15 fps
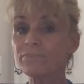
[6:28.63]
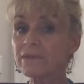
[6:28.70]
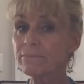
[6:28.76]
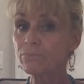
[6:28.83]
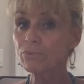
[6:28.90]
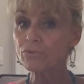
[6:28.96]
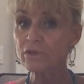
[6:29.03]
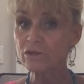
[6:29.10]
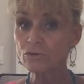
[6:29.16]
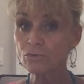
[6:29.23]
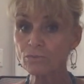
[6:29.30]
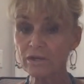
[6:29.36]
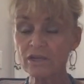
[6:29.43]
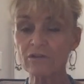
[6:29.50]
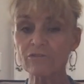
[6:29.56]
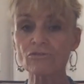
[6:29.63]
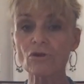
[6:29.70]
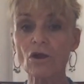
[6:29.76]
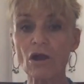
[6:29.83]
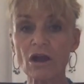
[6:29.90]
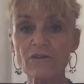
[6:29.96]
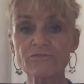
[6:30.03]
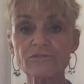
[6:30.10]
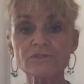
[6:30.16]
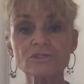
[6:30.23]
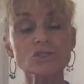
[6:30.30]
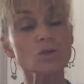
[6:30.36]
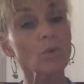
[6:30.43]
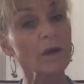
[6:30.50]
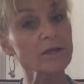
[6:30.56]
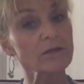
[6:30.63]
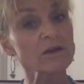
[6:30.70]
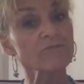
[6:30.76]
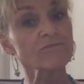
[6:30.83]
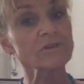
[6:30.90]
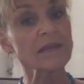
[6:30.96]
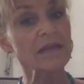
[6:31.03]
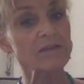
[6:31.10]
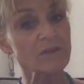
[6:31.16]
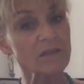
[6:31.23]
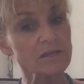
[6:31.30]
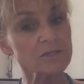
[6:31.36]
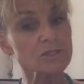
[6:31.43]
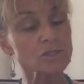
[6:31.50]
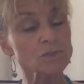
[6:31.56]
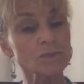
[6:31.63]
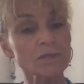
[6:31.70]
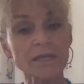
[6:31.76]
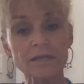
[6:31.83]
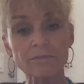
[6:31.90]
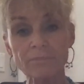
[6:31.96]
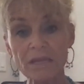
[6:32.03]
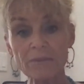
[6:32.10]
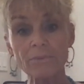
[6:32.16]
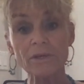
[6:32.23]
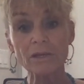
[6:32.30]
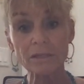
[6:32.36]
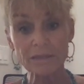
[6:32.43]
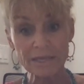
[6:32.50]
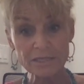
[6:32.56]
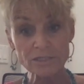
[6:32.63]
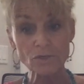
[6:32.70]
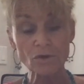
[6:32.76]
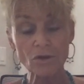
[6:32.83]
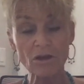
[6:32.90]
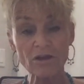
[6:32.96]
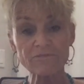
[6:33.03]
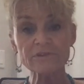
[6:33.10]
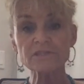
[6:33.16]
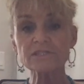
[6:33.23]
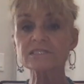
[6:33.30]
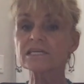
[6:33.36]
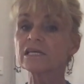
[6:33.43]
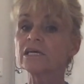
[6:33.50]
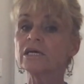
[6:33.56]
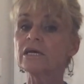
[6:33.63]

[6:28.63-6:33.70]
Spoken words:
people that are running for office quite often have a history and maybe a lesser office.